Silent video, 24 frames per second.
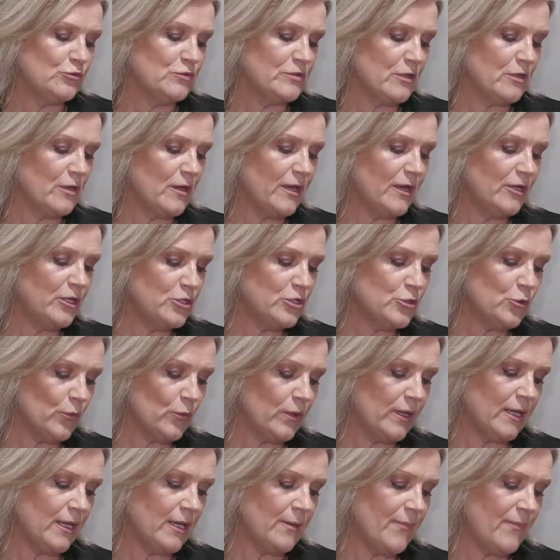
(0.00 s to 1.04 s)
So are you
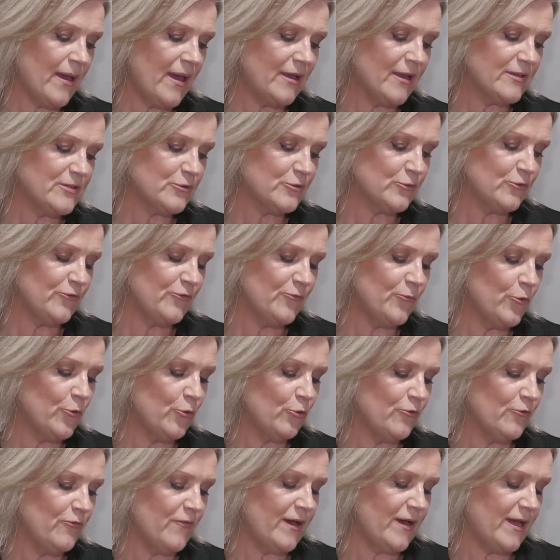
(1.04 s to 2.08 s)
talking about sort of
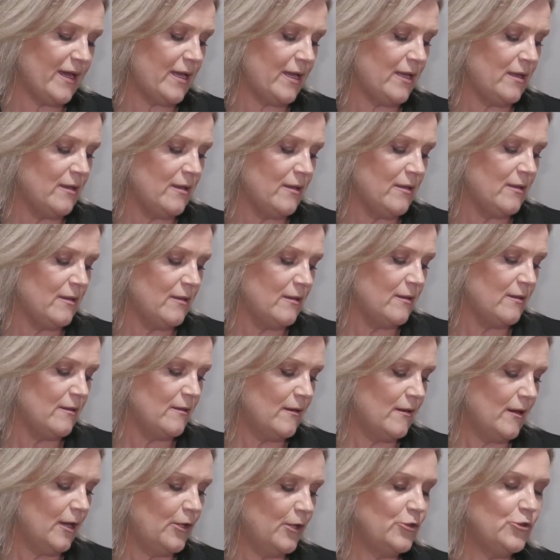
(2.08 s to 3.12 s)
more of a
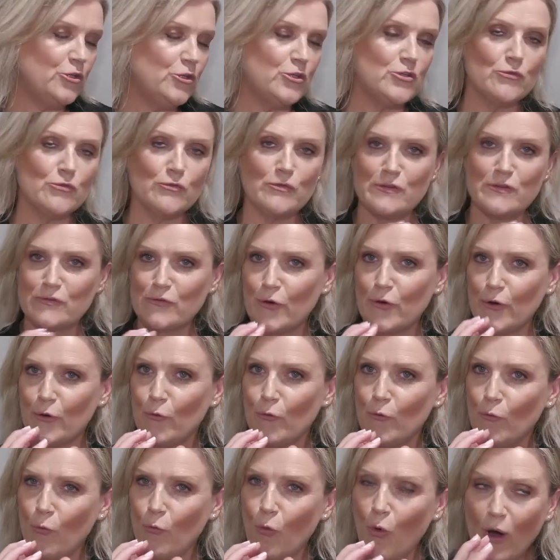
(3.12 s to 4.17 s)
neutral style
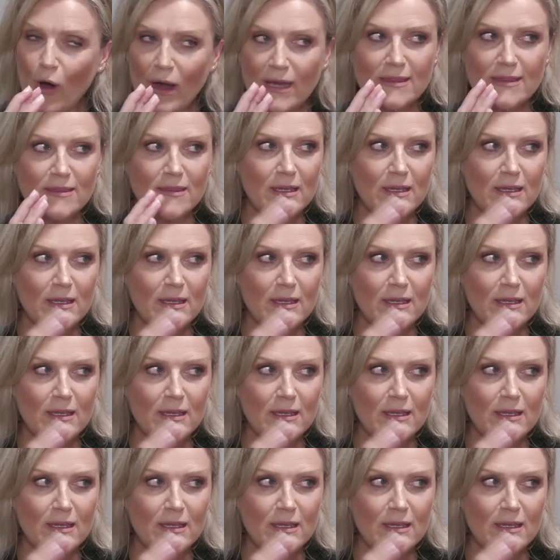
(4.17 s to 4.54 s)
white that